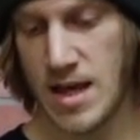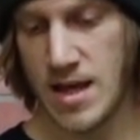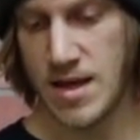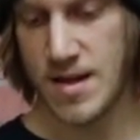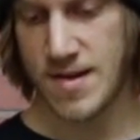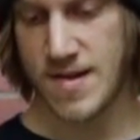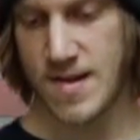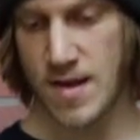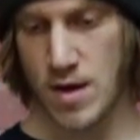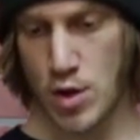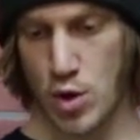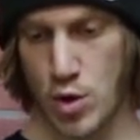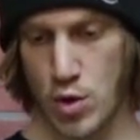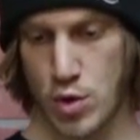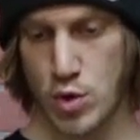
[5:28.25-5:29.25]
is
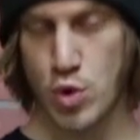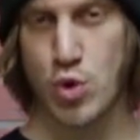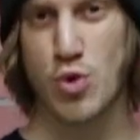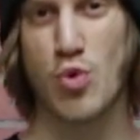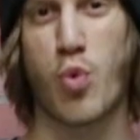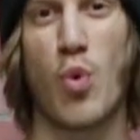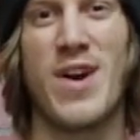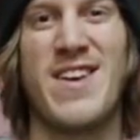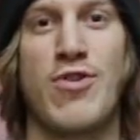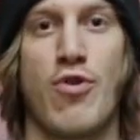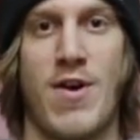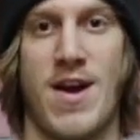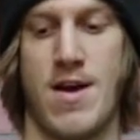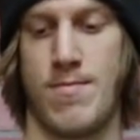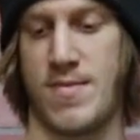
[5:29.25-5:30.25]
20
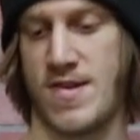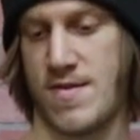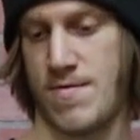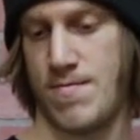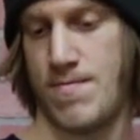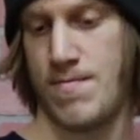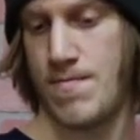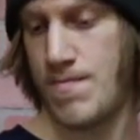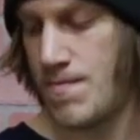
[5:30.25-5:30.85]
grams,